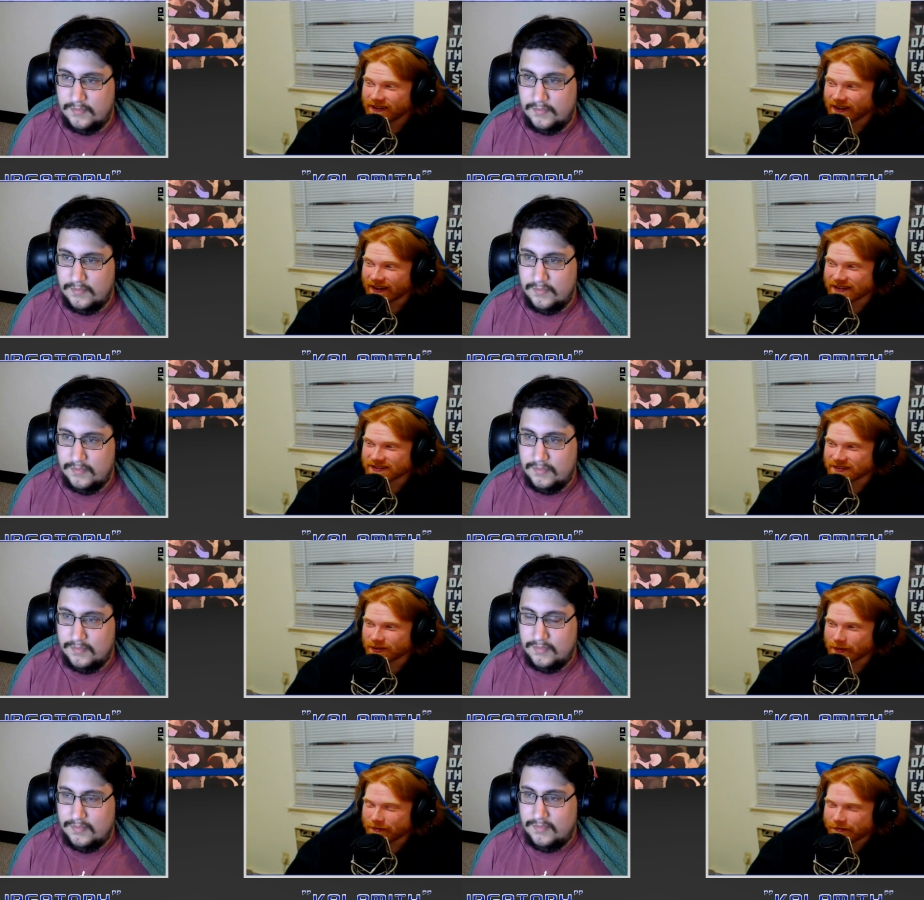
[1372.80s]
Speaker 1: and he's a
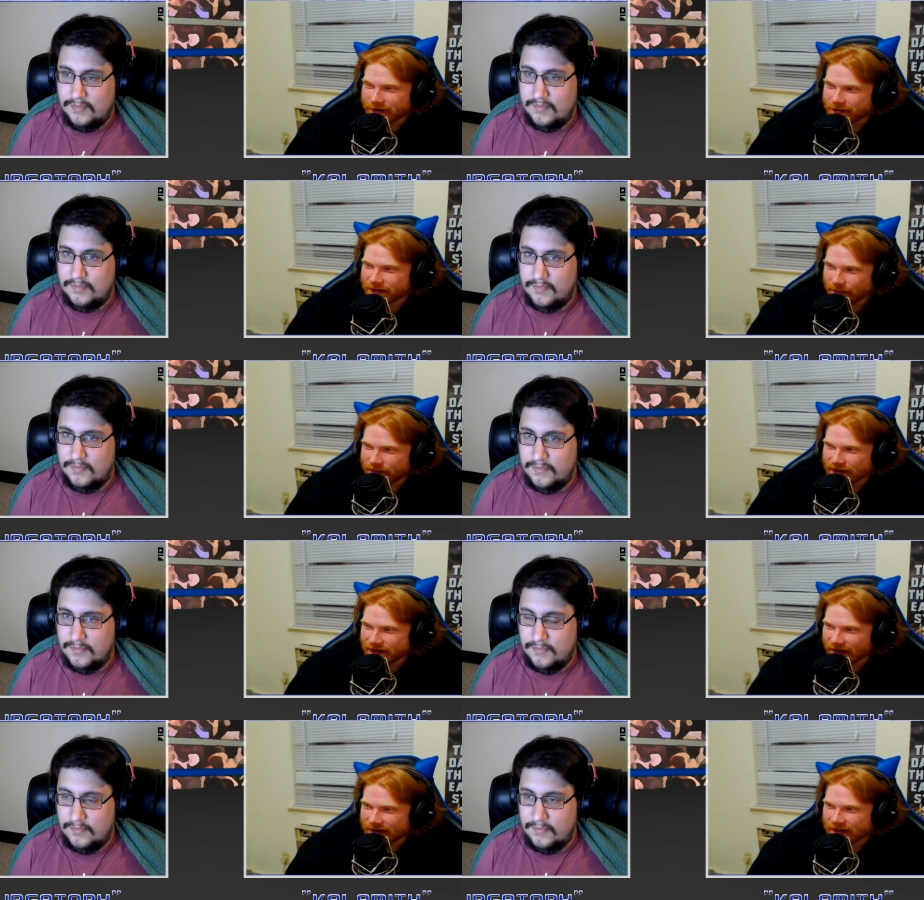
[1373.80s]
little bit thicker than
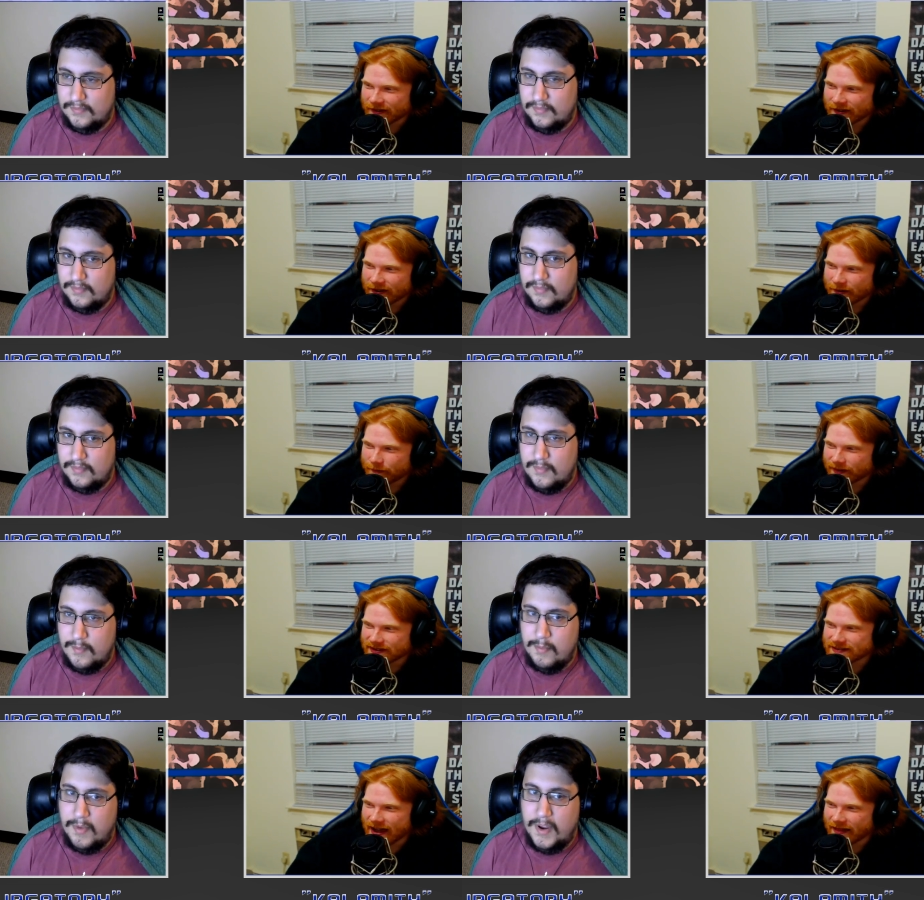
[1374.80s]
Pete Dunne. But
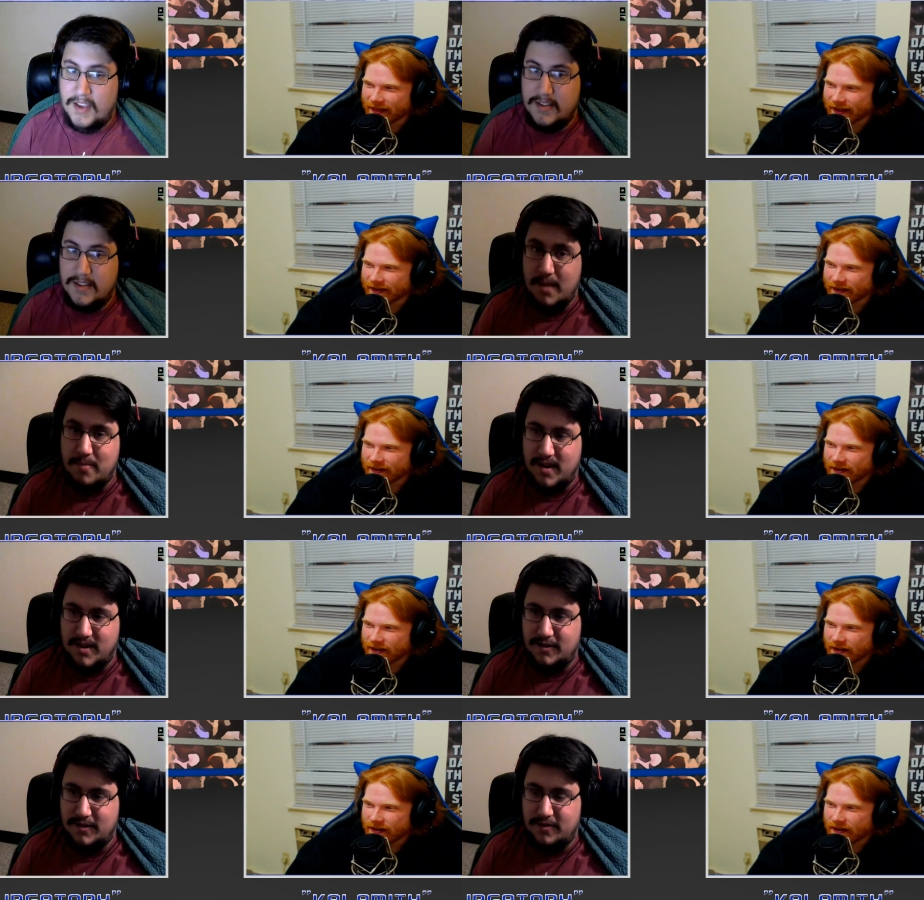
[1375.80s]
he's but not he like
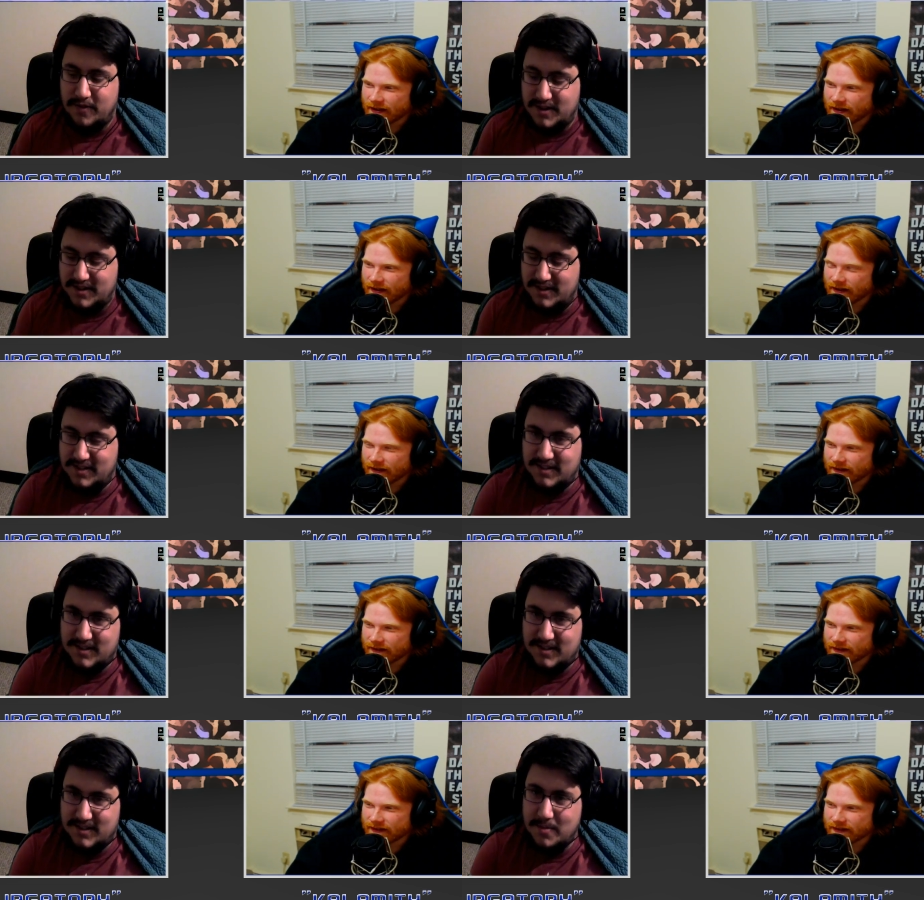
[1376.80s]
Speaker 2: his fists.
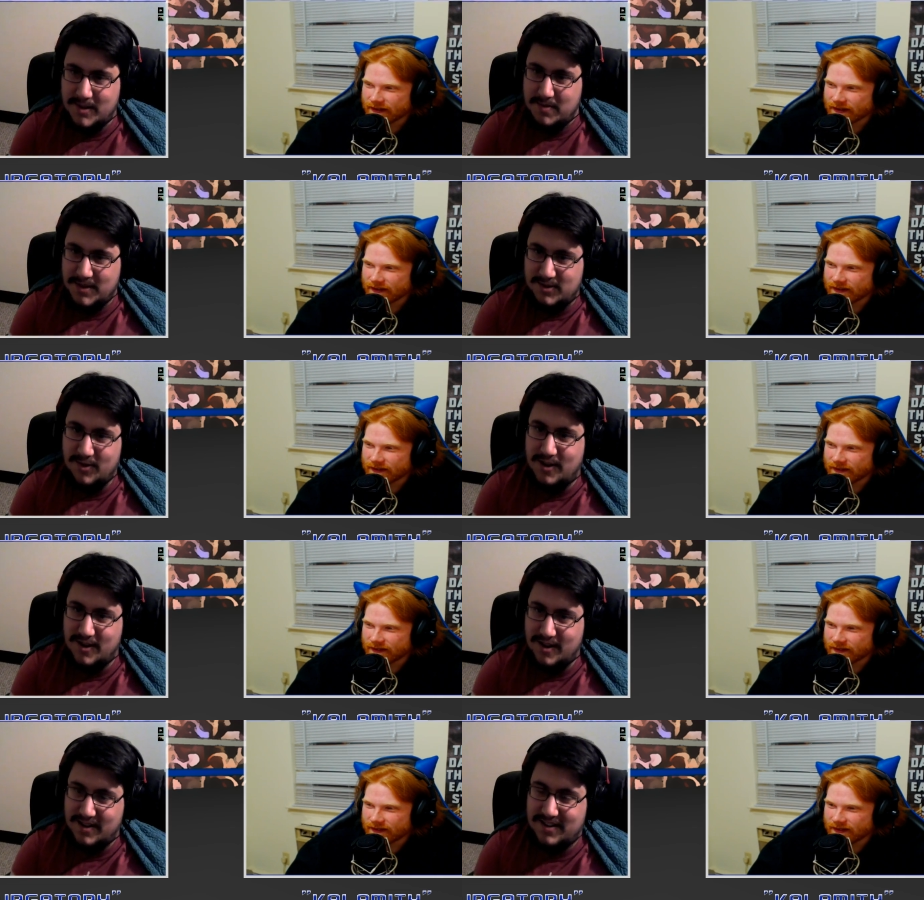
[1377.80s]
So to be
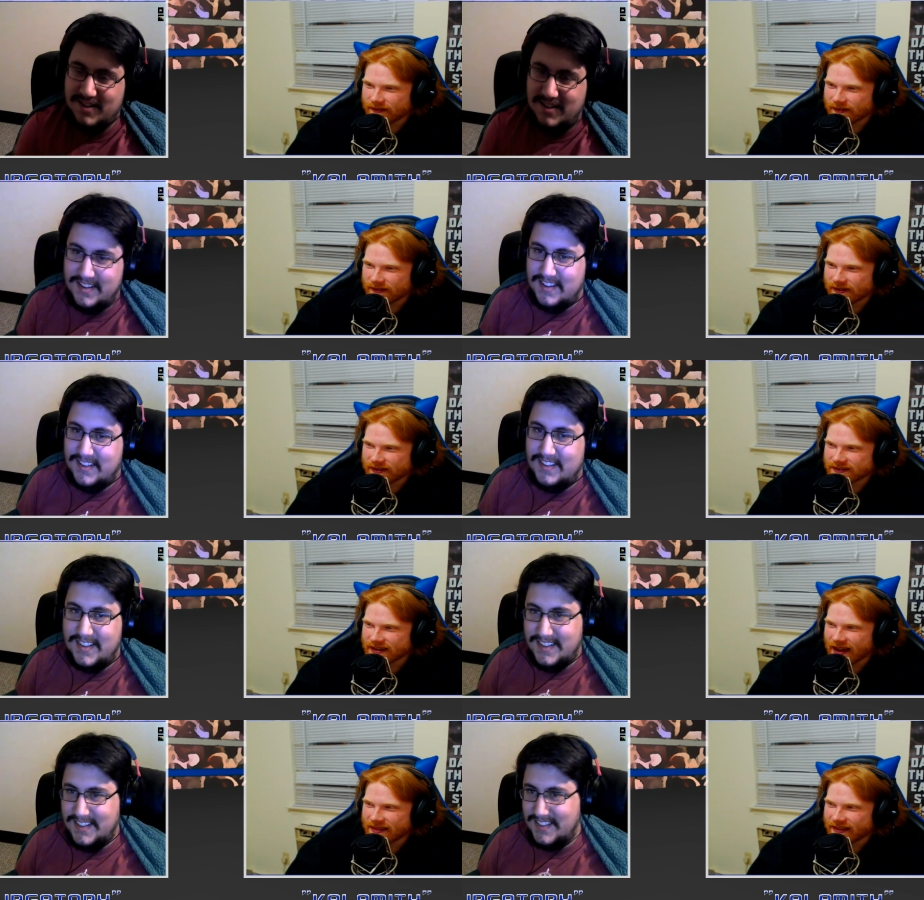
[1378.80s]
stronger.
Speaker 1: He's
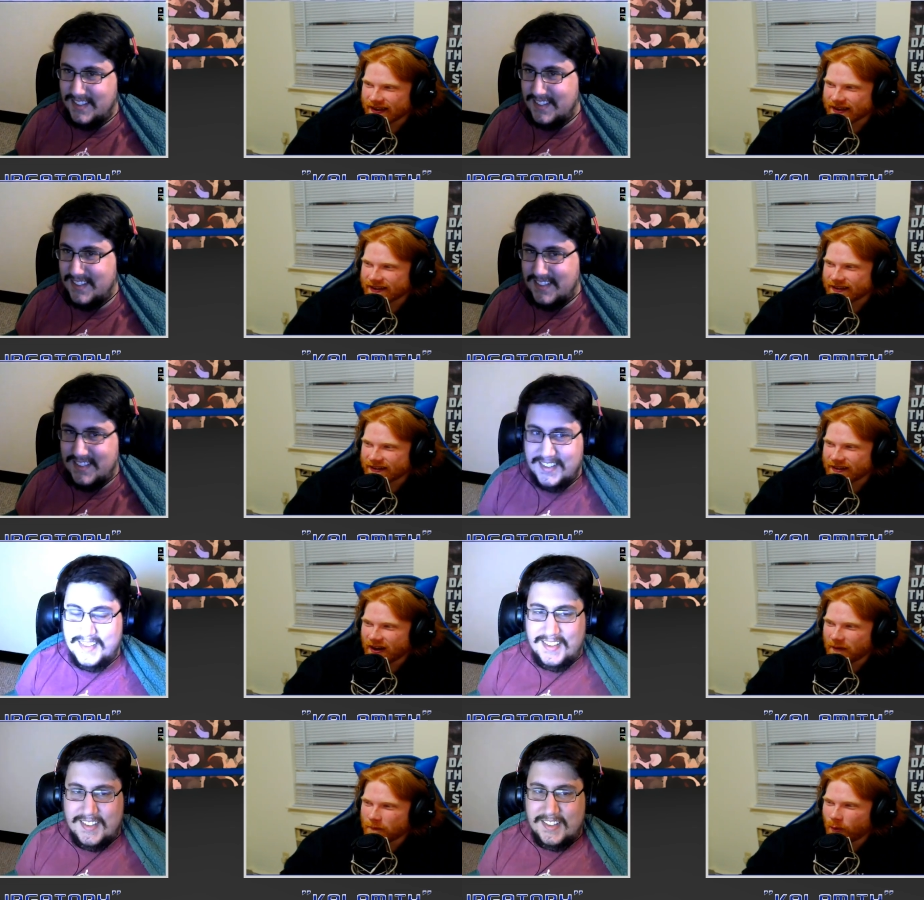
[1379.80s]
not like
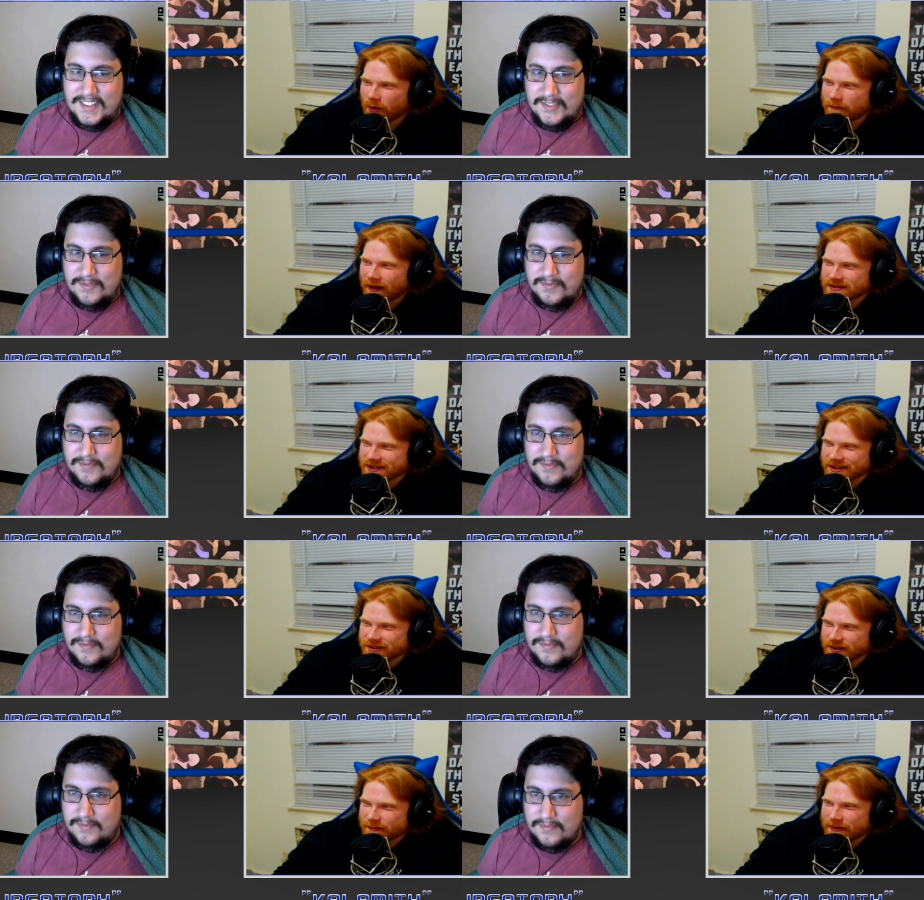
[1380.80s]
more
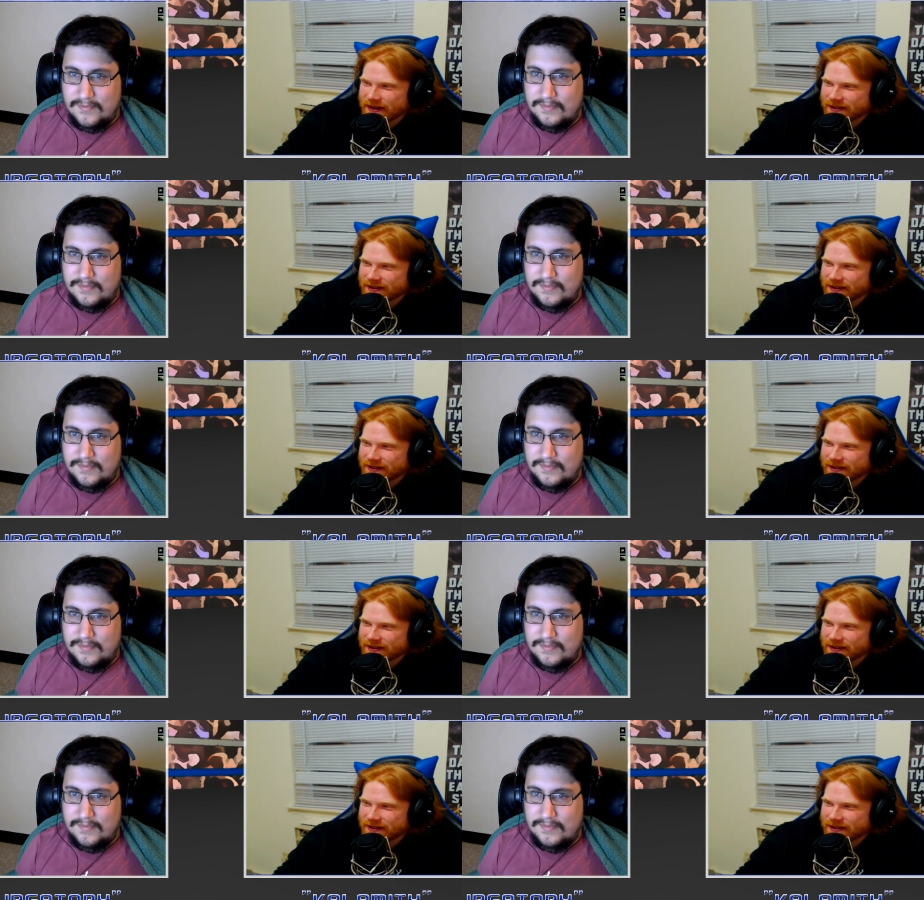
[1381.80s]
muscular than Pete